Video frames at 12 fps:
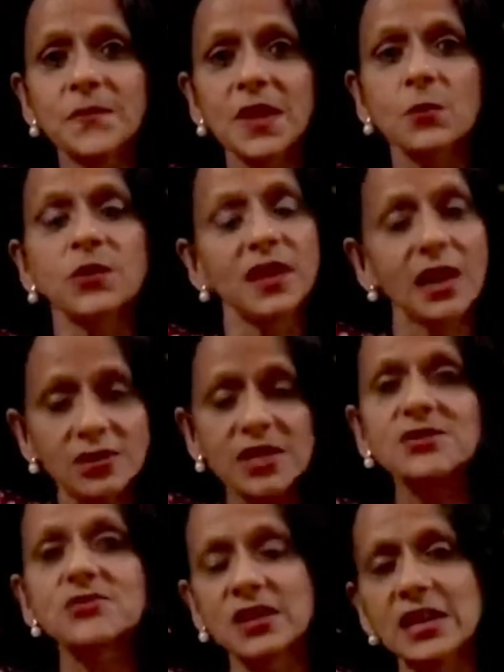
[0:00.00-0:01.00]
without
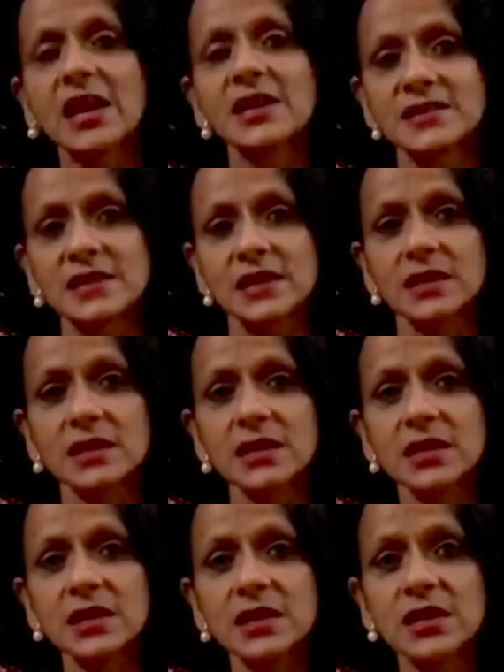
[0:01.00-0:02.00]
us realizing
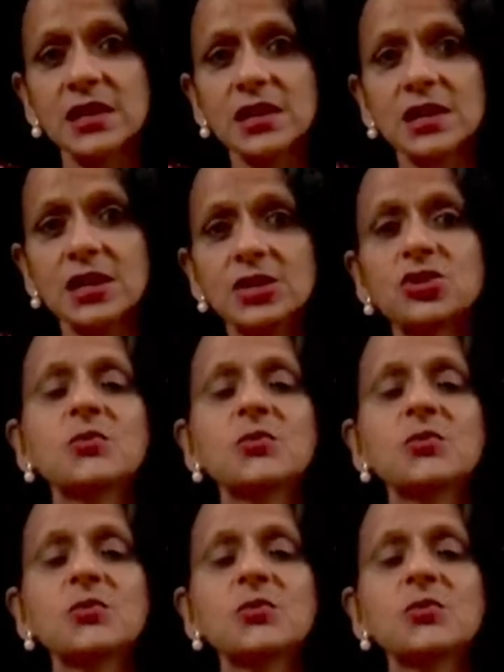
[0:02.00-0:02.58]
to